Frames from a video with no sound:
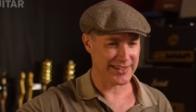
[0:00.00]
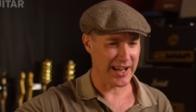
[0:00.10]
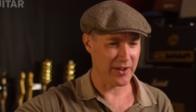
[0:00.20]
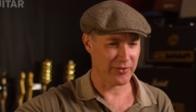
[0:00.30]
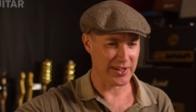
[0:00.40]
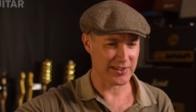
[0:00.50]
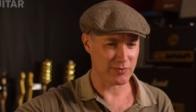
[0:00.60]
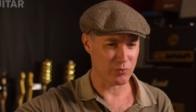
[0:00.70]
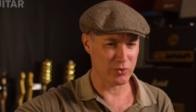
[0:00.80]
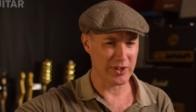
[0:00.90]
to have this
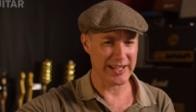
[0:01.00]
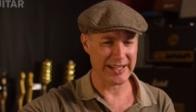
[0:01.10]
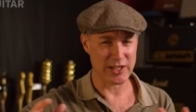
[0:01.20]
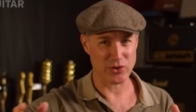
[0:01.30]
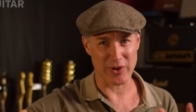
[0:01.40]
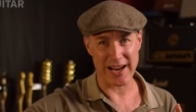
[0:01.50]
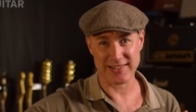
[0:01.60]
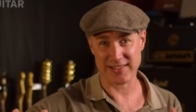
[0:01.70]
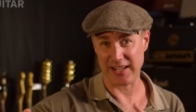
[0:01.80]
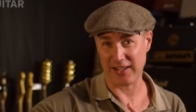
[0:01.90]
really
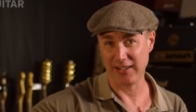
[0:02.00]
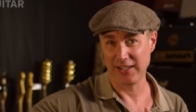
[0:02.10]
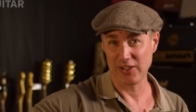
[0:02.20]
drastic